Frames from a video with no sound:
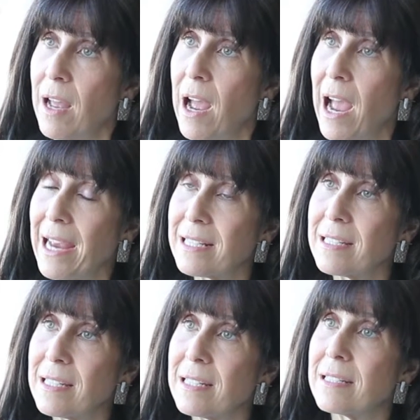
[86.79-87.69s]
I
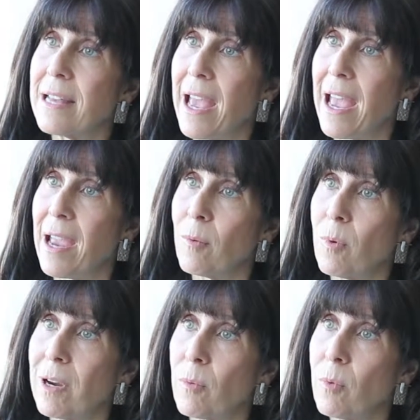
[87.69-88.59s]
see a day
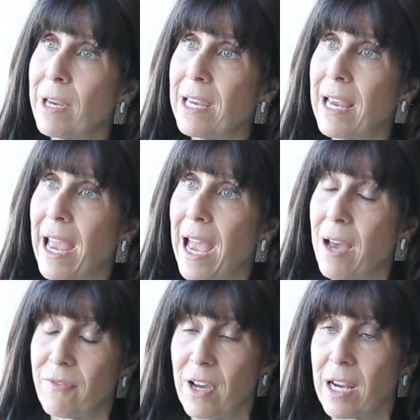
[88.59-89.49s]
where we
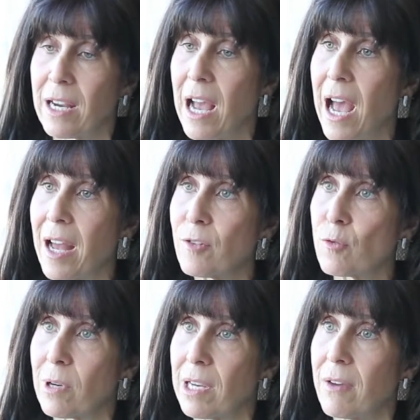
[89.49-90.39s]
have a
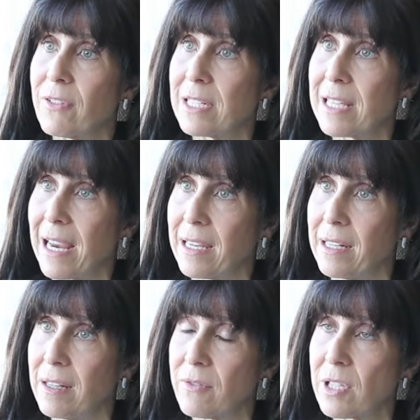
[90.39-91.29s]
cadre of
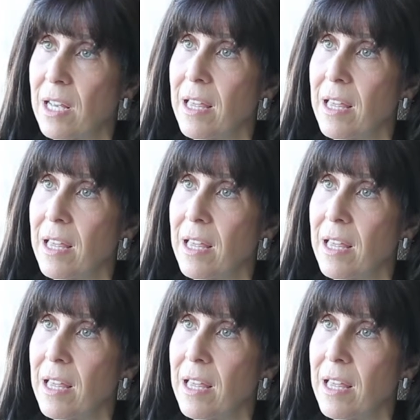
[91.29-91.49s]
executives